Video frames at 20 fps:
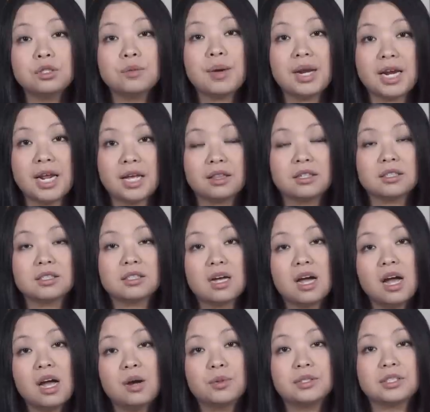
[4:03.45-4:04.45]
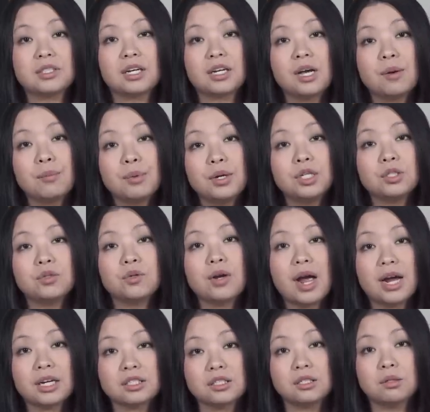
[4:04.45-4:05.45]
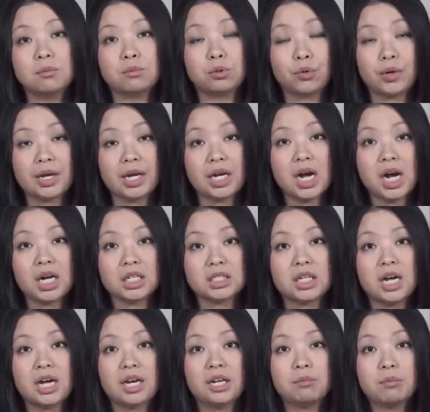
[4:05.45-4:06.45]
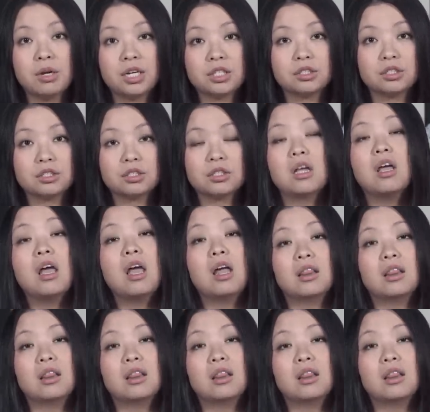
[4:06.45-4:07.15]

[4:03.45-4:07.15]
known to many at the time was that companies were actually employing cost-cutting measures,